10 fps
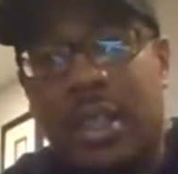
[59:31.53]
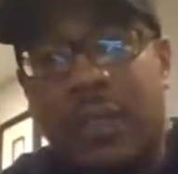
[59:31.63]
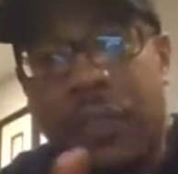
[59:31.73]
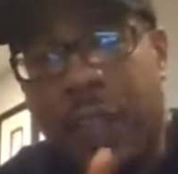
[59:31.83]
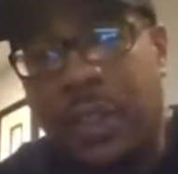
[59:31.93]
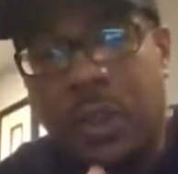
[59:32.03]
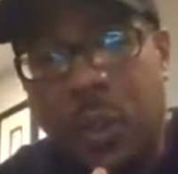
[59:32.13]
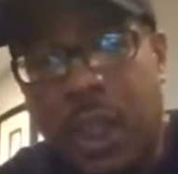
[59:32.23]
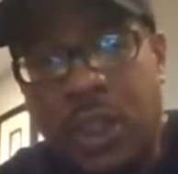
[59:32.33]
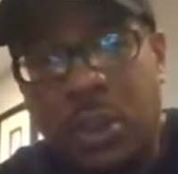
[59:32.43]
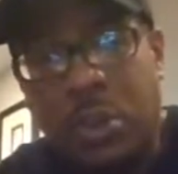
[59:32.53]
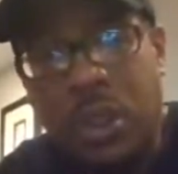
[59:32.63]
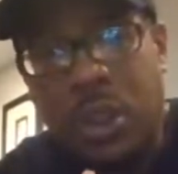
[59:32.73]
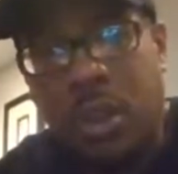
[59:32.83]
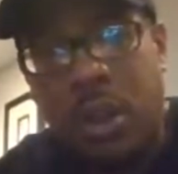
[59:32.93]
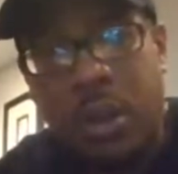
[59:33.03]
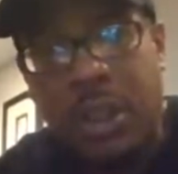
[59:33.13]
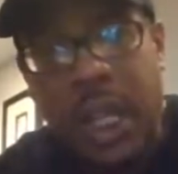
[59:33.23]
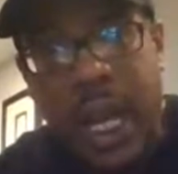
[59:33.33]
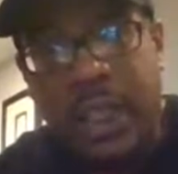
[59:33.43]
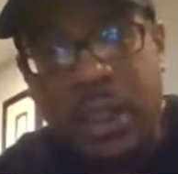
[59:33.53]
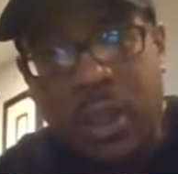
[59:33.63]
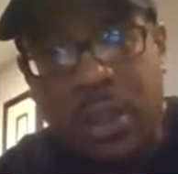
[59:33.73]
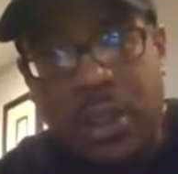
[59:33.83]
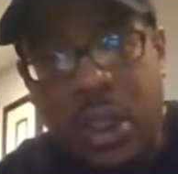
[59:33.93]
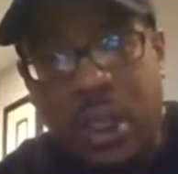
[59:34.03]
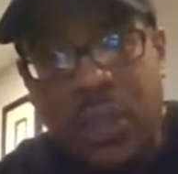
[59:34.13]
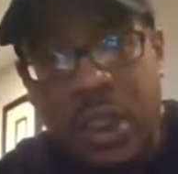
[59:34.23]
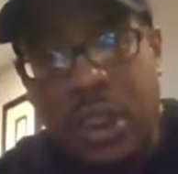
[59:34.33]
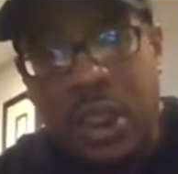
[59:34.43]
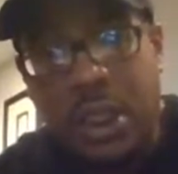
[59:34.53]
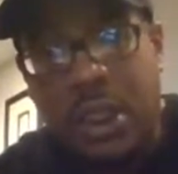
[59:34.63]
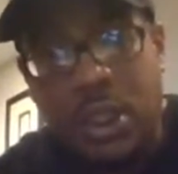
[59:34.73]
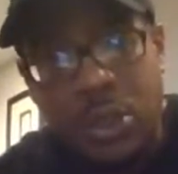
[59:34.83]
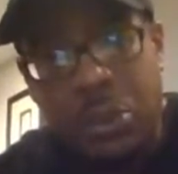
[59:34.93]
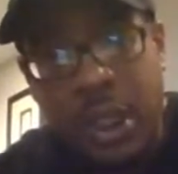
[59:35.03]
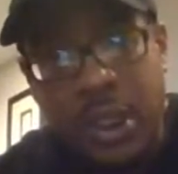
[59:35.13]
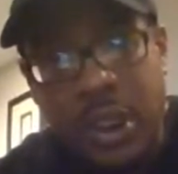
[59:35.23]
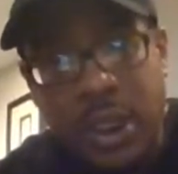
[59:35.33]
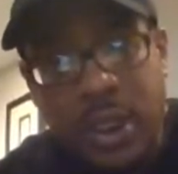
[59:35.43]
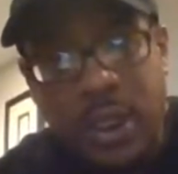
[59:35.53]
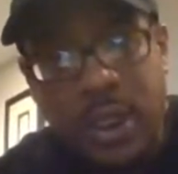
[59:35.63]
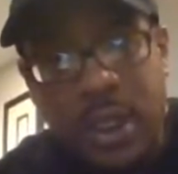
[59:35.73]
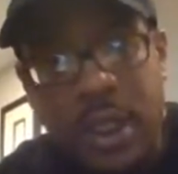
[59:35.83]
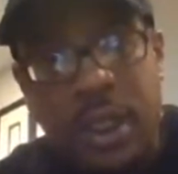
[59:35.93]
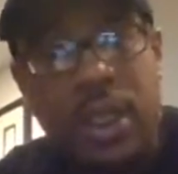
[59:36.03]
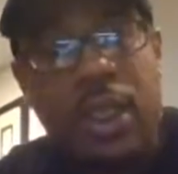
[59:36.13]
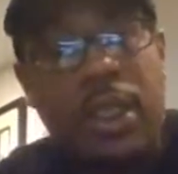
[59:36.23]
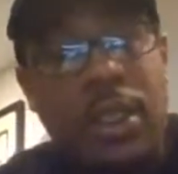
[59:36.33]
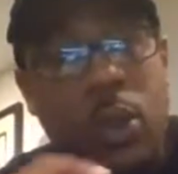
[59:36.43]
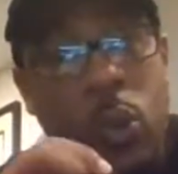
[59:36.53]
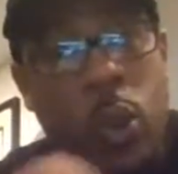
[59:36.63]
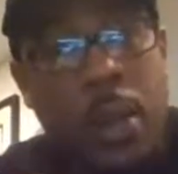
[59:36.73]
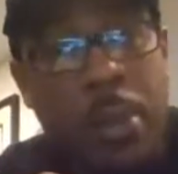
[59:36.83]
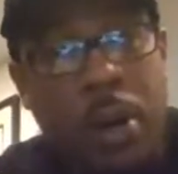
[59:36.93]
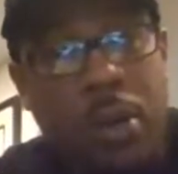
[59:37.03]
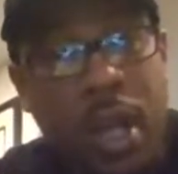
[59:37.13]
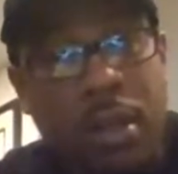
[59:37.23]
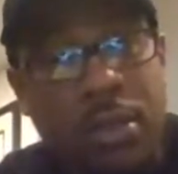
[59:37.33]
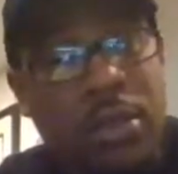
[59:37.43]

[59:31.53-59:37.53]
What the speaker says: The first question we should always ask ourselves in these situations is cui bono?